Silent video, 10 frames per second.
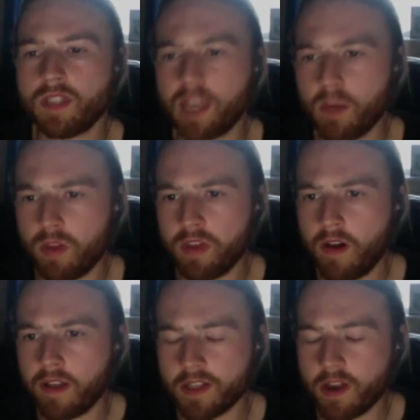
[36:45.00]
with
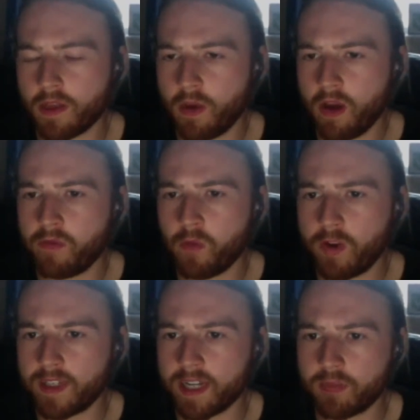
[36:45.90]
hindsight, though, I've
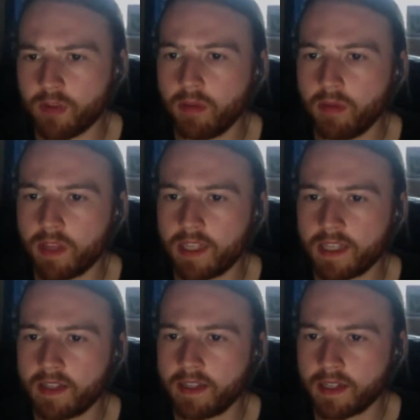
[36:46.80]
always had a problem with this
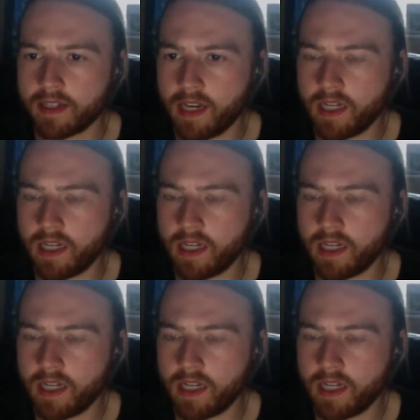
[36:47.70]
ending scene.